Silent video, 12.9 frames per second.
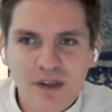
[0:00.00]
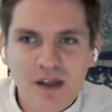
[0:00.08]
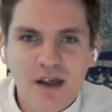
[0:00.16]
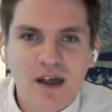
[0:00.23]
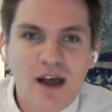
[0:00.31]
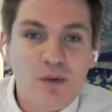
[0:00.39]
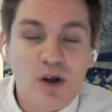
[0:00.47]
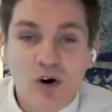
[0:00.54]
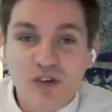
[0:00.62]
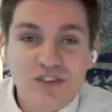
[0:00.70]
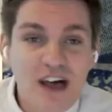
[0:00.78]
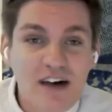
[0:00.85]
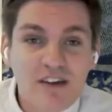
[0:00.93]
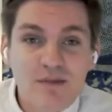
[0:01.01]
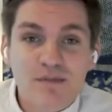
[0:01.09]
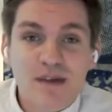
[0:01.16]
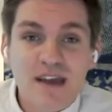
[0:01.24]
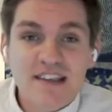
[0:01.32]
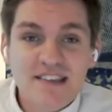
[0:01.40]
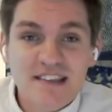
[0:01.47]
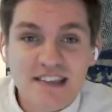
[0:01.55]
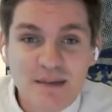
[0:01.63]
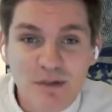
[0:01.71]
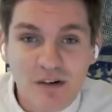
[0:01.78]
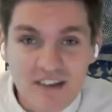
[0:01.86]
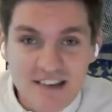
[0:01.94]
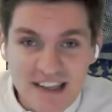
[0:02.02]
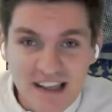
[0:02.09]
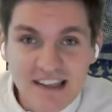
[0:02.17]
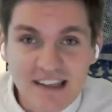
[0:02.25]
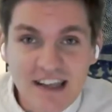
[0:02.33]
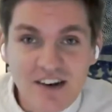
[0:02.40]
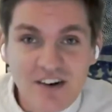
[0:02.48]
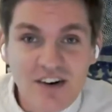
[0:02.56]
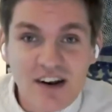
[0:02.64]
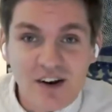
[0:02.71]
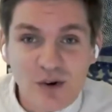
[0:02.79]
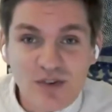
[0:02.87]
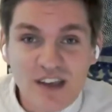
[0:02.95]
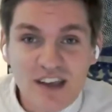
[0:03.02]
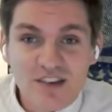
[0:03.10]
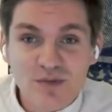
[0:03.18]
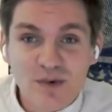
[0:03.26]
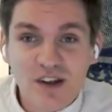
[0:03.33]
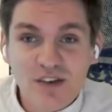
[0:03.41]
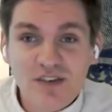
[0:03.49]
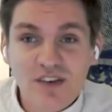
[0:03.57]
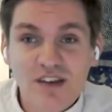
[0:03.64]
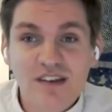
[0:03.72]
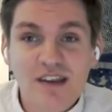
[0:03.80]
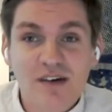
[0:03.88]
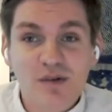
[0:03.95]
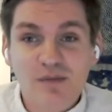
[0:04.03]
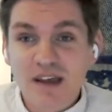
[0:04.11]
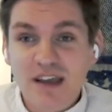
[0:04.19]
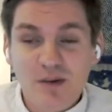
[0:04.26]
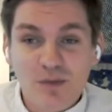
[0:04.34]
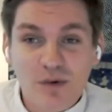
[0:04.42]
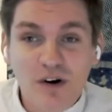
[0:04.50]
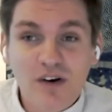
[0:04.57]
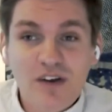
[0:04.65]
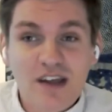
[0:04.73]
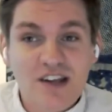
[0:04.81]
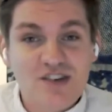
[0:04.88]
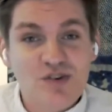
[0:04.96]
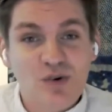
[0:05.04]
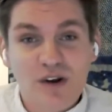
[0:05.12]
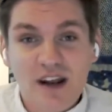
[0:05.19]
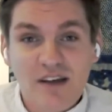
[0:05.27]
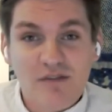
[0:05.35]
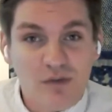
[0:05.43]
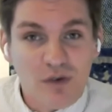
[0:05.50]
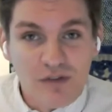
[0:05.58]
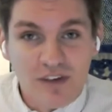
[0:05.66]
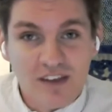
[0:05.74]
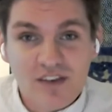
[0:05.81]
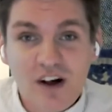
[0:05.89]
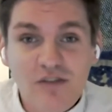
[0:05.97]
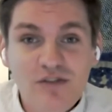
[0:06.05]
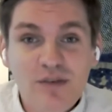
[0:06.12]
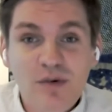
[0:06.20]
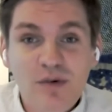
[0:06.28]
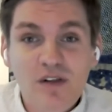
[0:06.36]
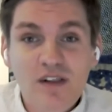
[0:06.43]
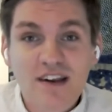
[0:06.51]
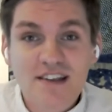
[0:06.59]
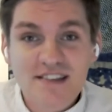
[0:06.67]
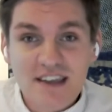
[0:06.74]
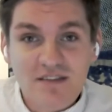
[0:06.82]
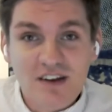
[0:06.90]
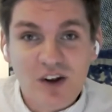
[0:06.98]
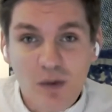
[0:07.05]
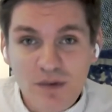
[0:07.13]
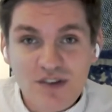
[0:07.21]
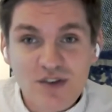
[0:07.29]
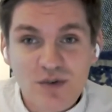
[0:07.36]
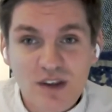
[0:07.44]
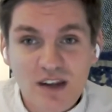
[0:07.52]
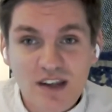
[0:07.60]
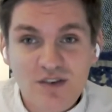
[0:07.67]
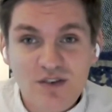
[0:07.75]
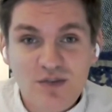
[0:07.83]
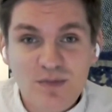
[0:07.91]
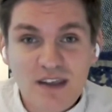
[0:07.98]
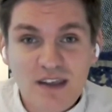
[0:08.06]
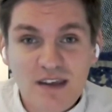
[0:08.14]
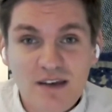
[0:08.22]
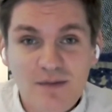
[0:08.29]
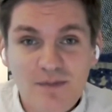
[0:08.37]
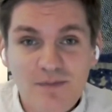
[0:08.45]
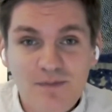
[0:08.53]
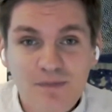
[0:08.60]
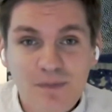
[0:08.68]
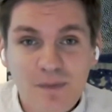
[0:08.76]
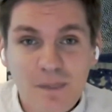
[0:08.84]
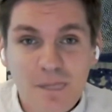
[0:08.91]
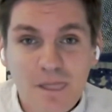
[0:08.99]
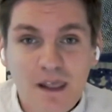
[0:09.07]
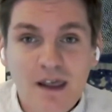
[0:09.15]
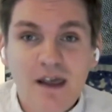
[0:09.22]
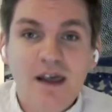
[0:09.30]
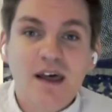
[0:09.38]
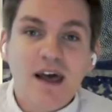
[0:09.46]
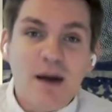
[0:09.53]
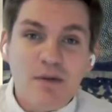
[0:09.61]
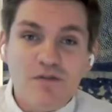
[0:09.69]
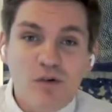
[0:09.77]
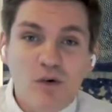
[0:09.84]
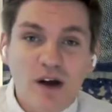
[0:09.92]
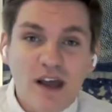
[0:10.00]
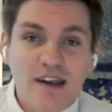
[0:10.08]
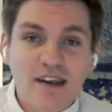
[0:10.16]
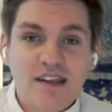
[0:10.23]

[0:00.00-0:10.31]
And we also have an amazing team of facilitators and note takers with us that will make it work and ensure that everyone feels comfortable and is given the opportunity to speak. And before ending